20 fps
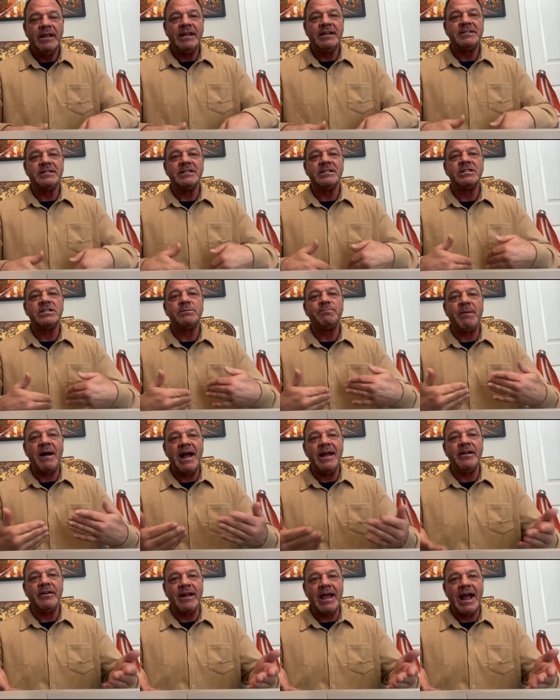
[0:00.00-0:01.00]
it's
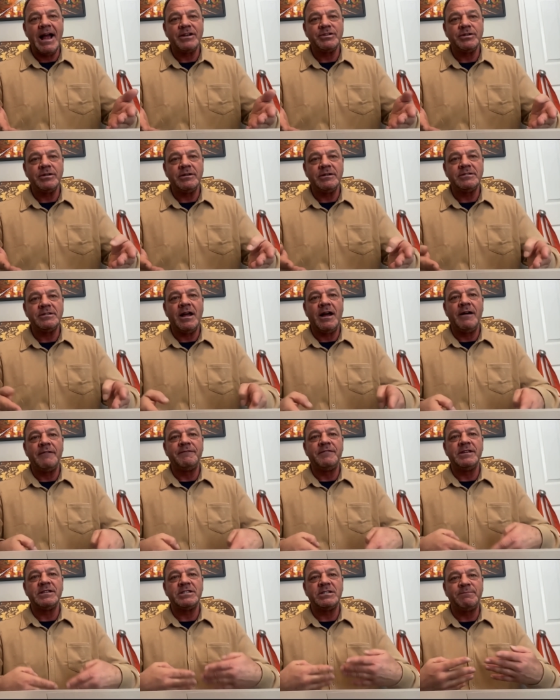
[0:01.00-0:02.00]
inspired action. It's
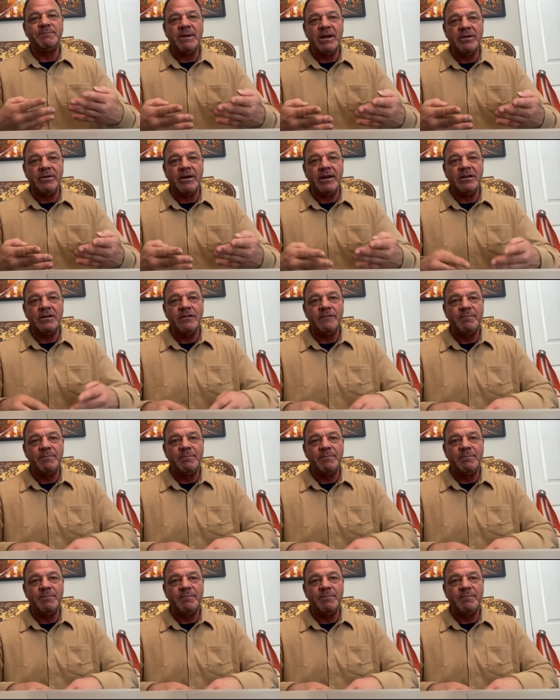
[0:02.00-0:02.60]
of the spirit.